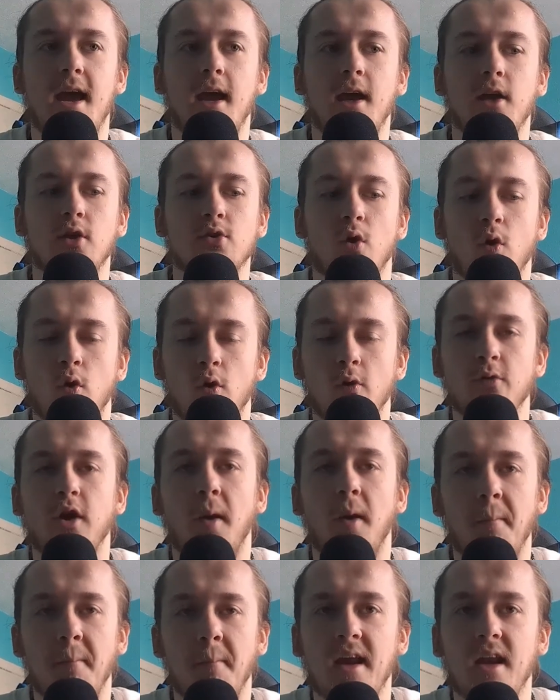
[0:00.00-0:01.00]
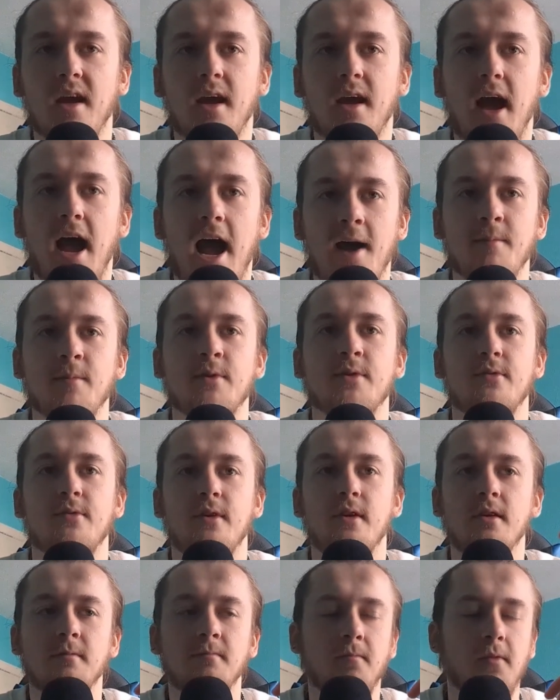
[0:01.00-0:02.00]
sort of comedic
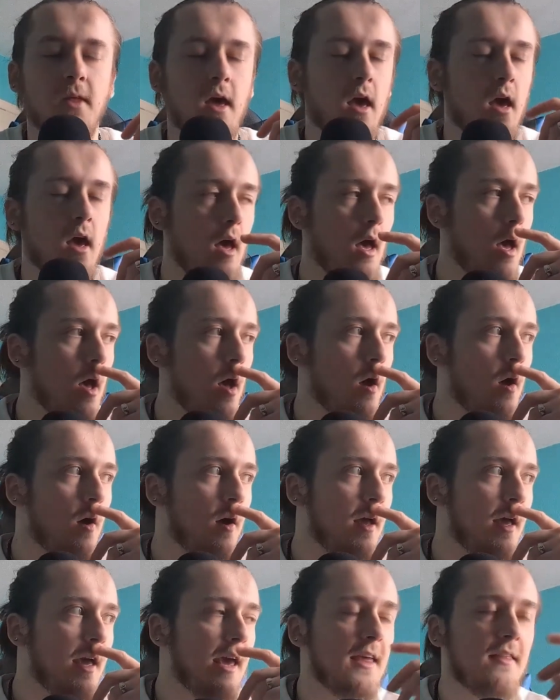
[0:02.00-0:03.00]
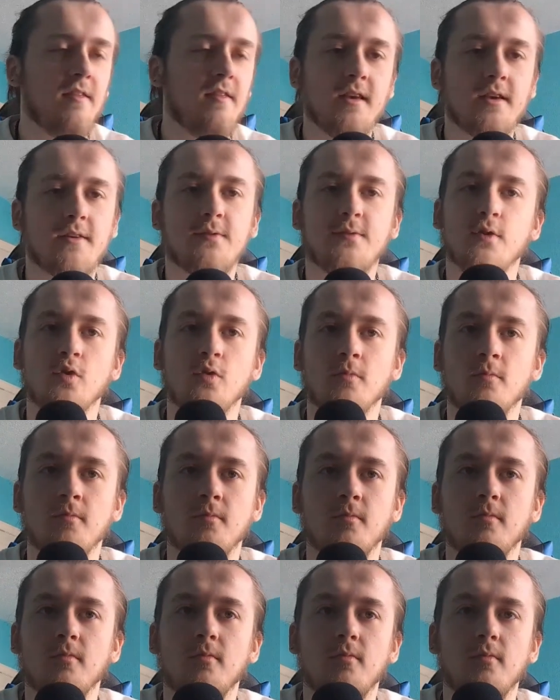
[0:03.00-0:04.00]
atmosphere. In this film,
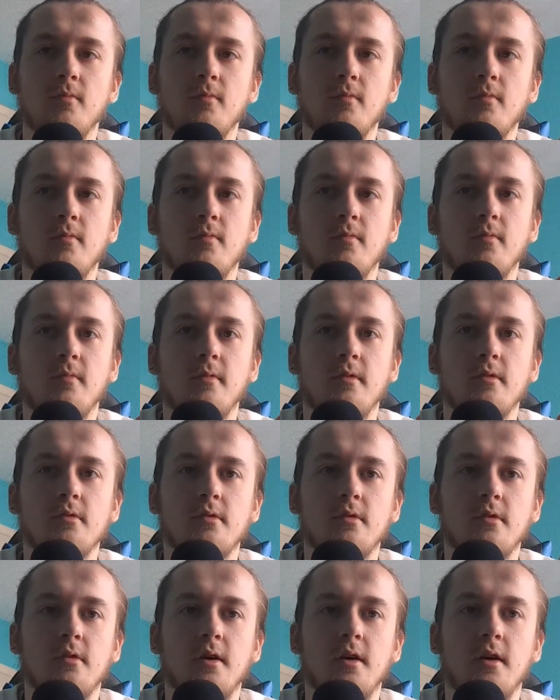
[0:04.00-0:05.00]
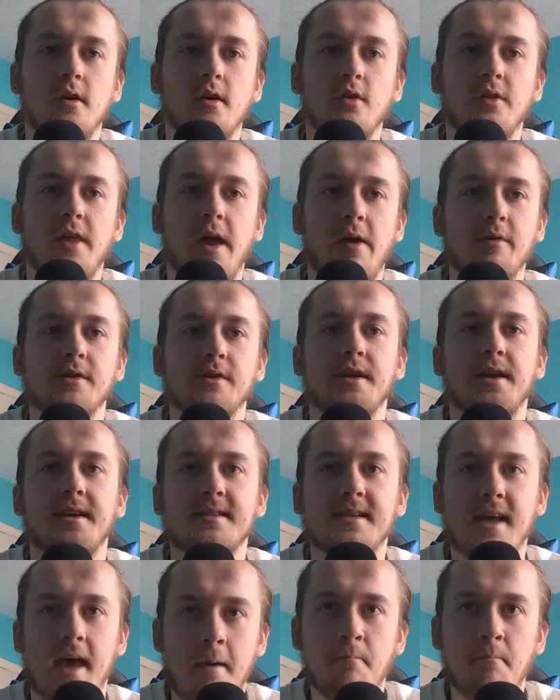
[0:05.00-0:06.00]
there is an
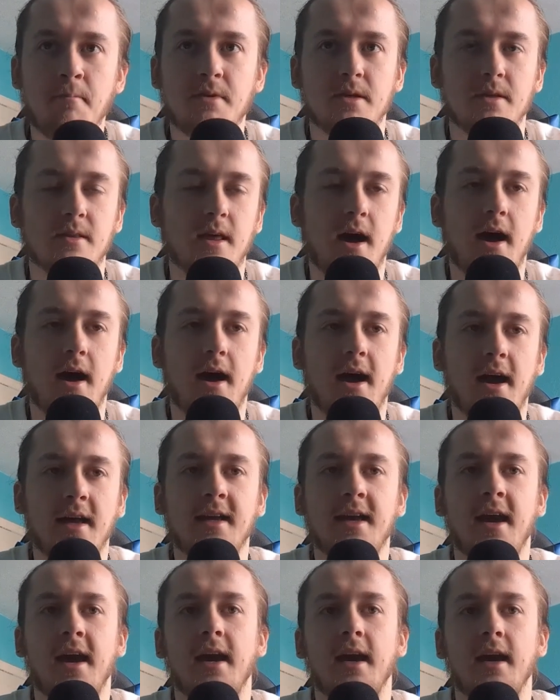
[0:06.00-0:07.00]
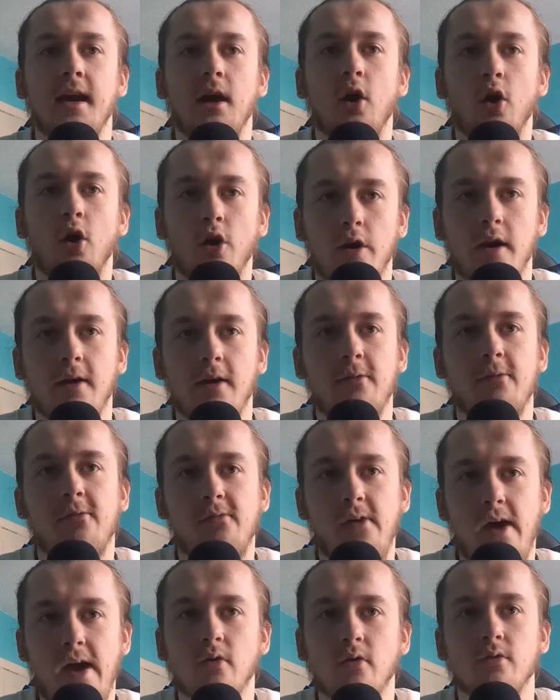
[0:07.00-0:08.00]
attempt at that, and yet it utterly
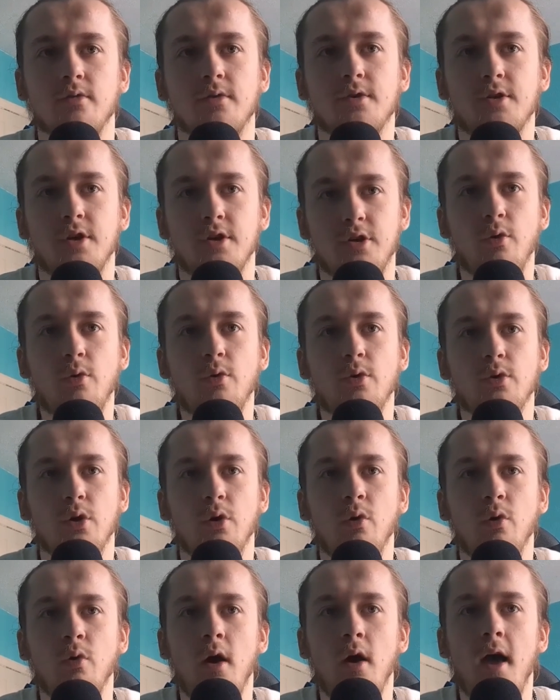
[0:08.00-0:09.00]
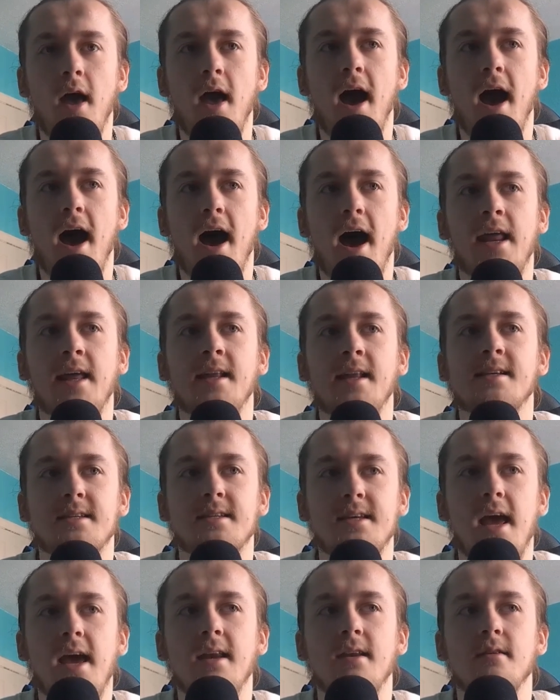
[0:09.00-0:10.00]
fails to do so. And
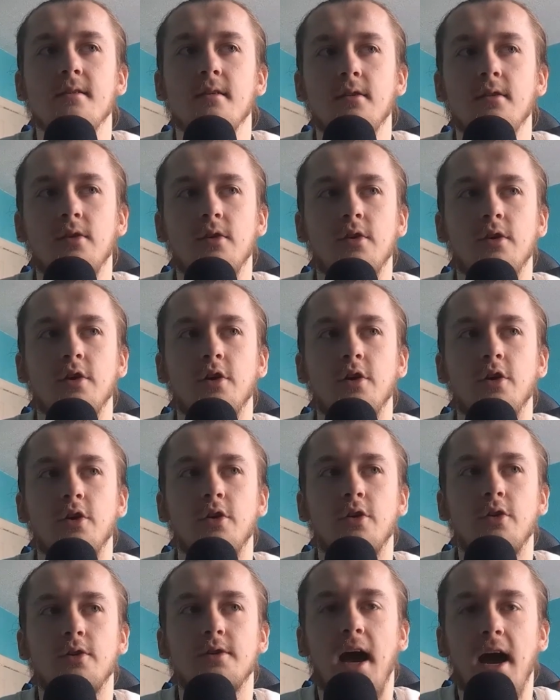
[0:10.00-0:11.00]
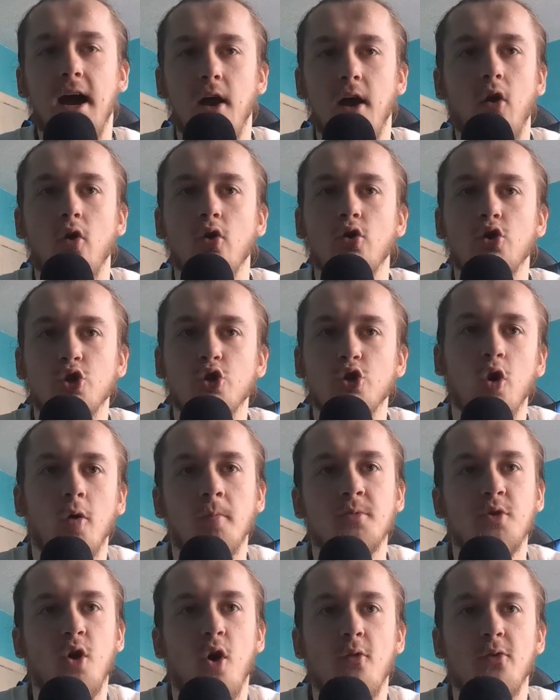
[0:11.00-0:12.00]
instead, the dialogue just
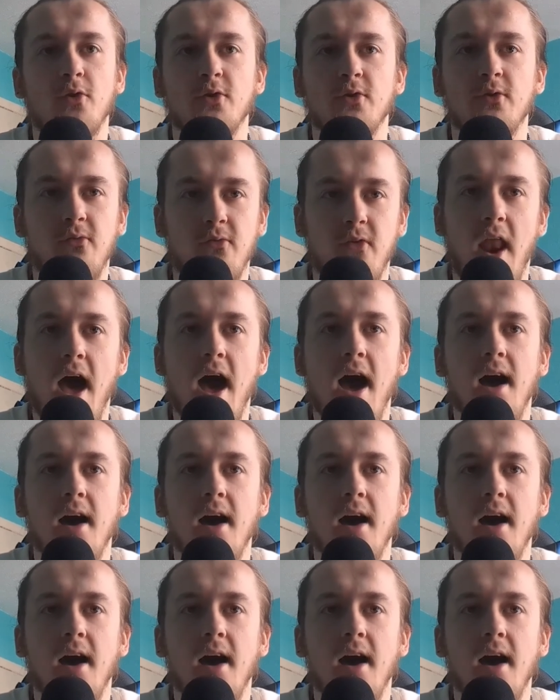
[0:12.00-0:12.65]
comes off as flat.